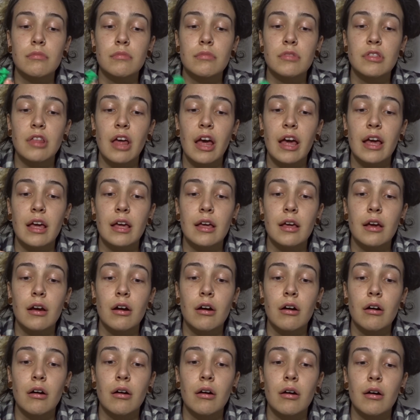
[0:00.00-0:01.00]
they
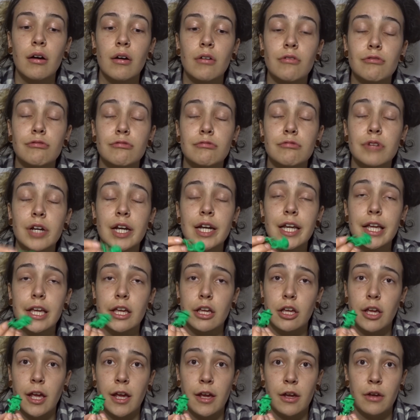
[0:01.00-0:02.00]
are really
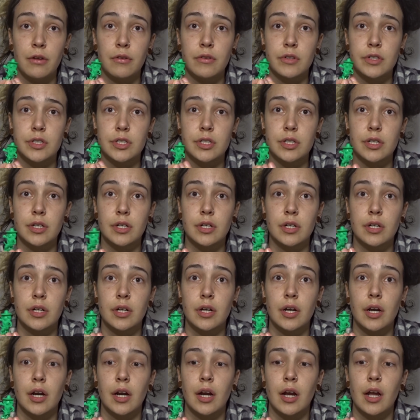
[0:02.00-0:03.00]
cute.
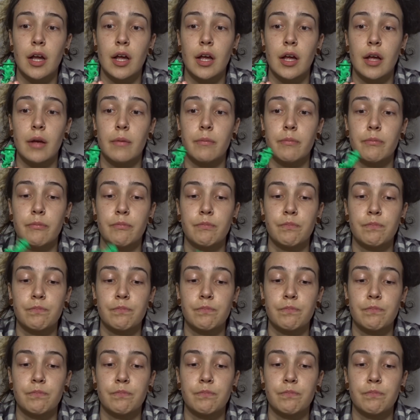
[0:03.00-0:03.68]
The